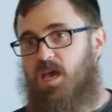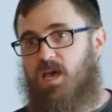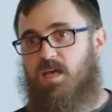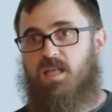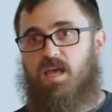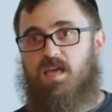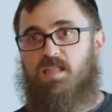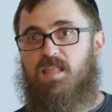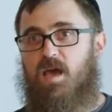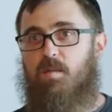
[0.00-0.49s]

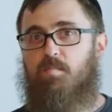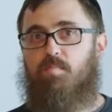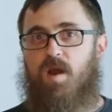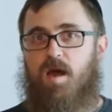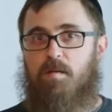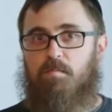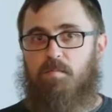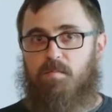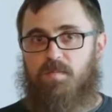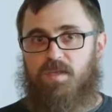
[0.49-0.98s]
And that
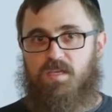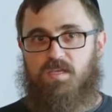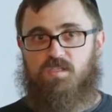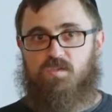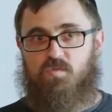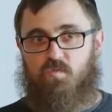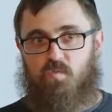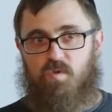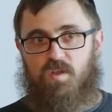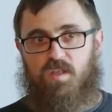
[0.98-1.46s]
problem
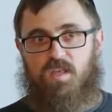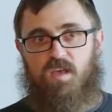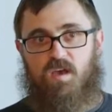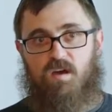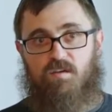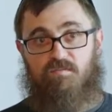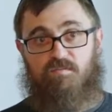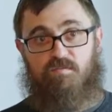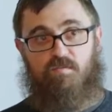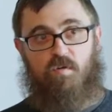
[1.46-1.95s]
is really
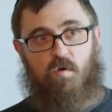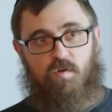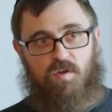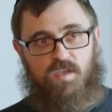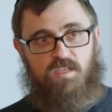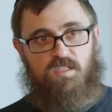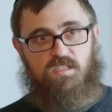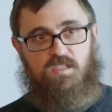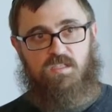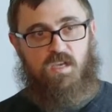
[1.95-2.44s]
of
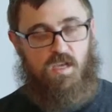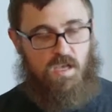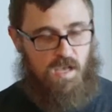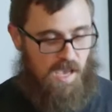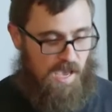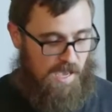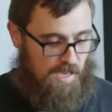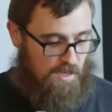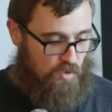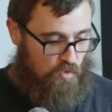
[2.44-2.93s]
focus
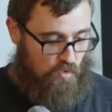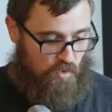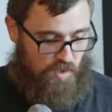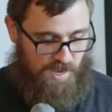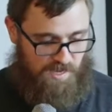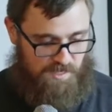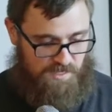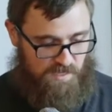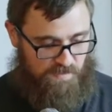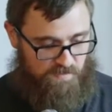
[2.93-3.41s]
and
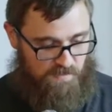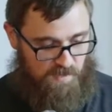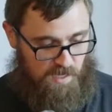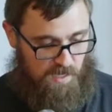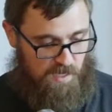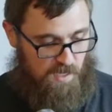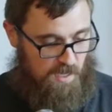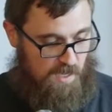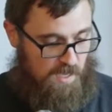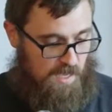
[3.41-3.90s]

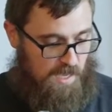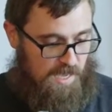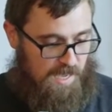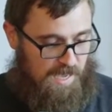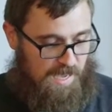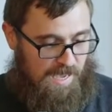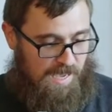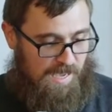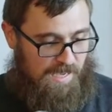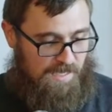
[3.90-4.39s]
creativity.
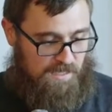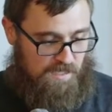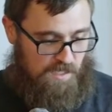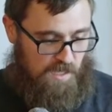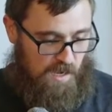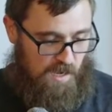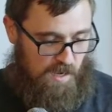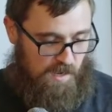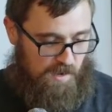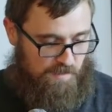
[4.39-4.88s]
It's
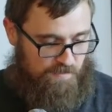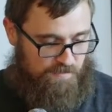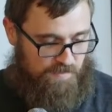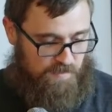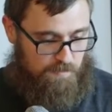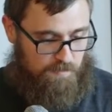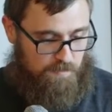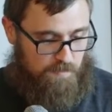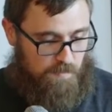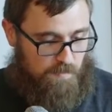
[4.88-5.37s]

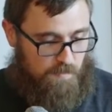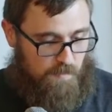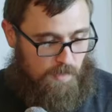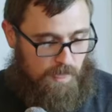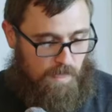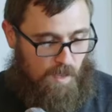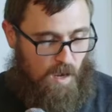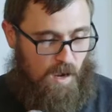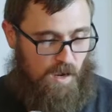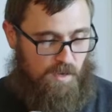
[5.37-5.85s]
of
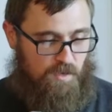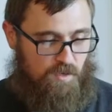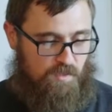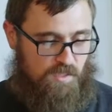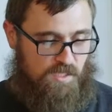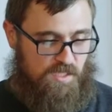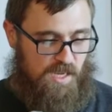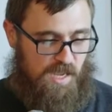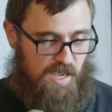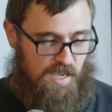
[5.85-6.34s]

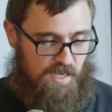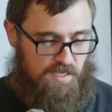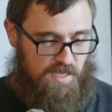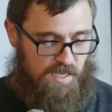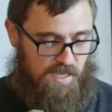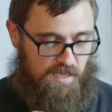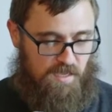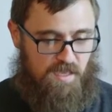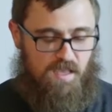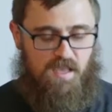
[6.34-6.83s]

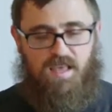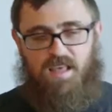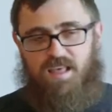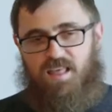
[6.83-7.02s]
understanding